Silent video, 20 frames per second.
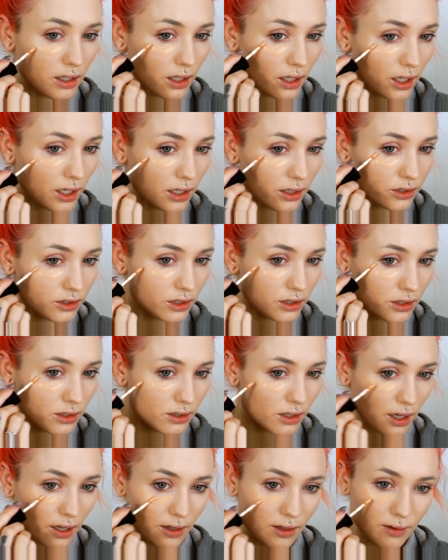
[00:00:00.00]
Yeah,
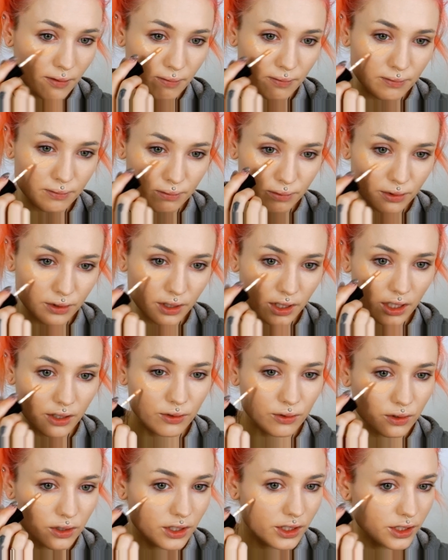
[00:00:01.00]
she's pretty
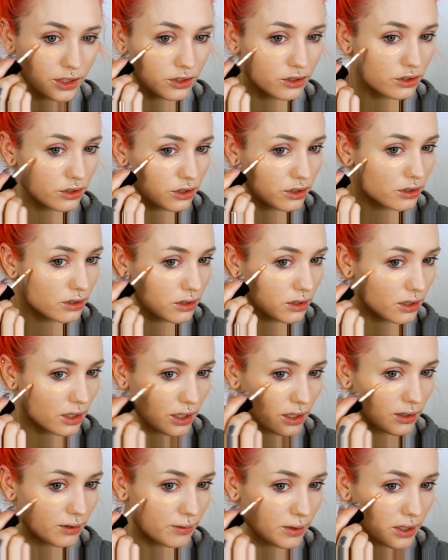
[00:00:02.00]
orange,
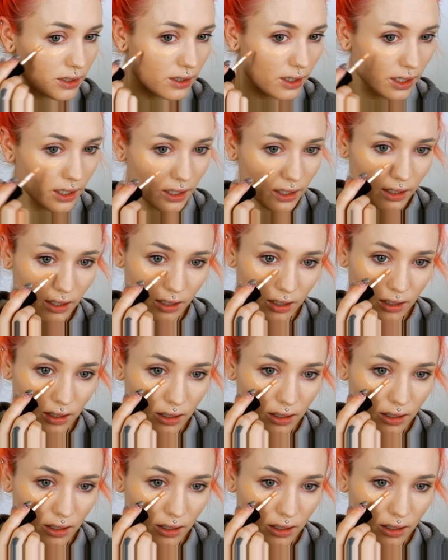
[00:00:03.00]
I would say.